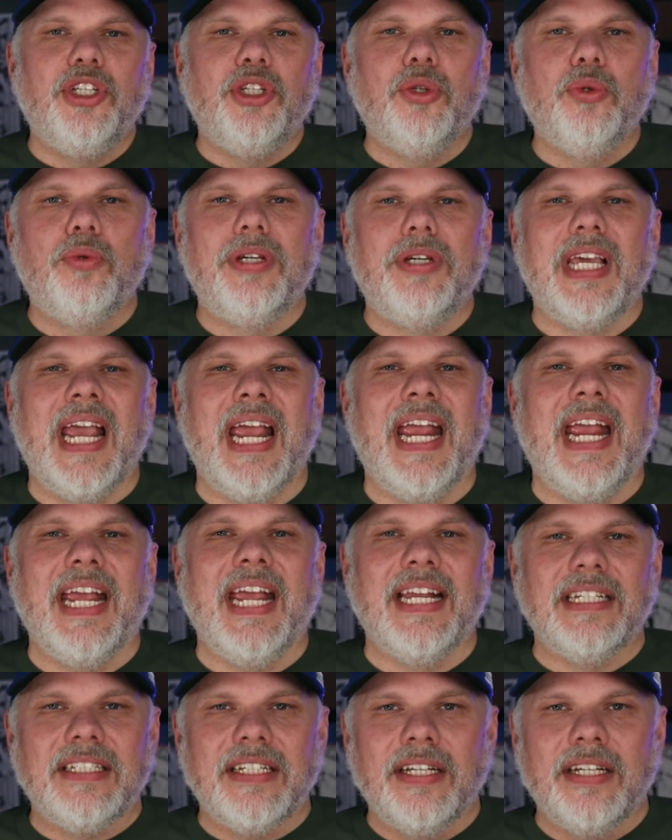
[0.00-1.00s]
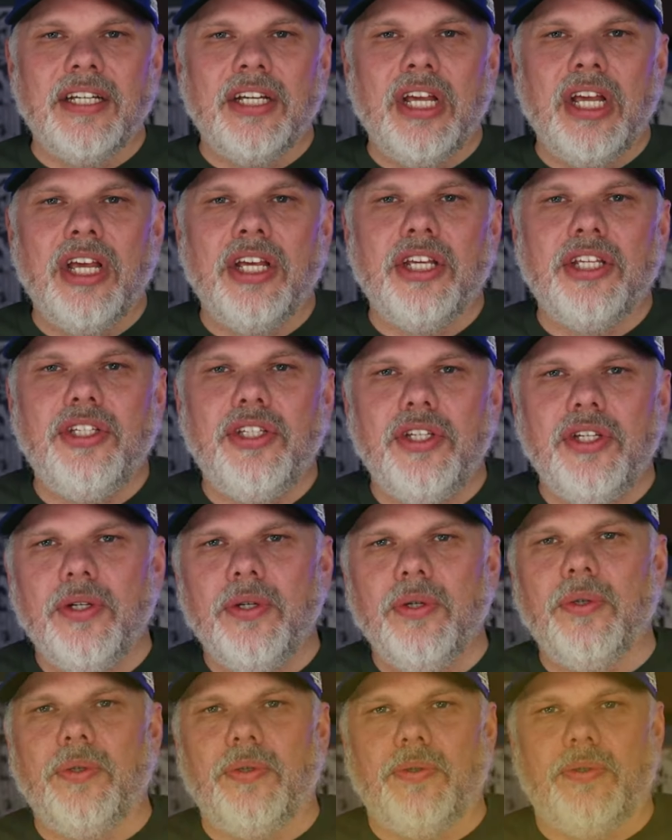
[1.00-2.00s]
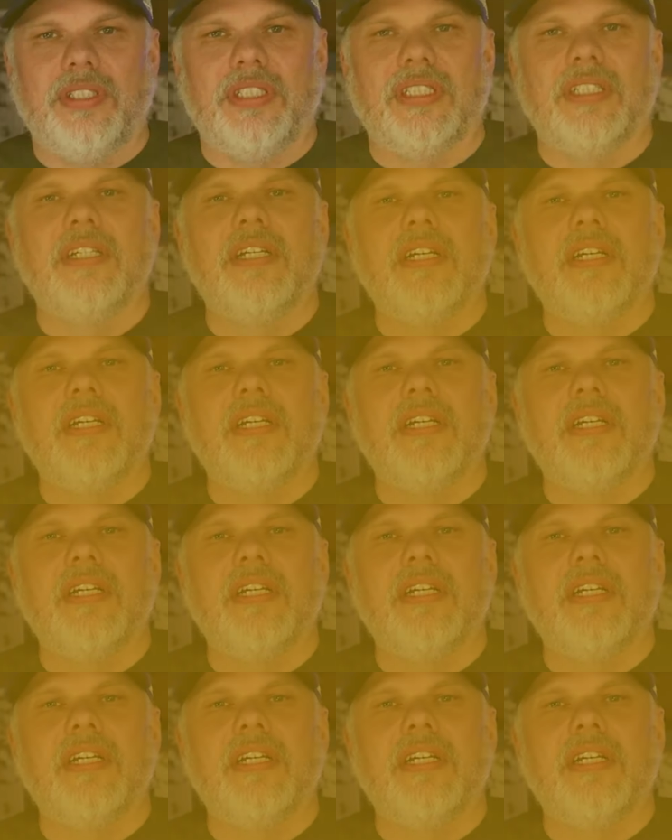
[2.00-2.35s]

you can't use.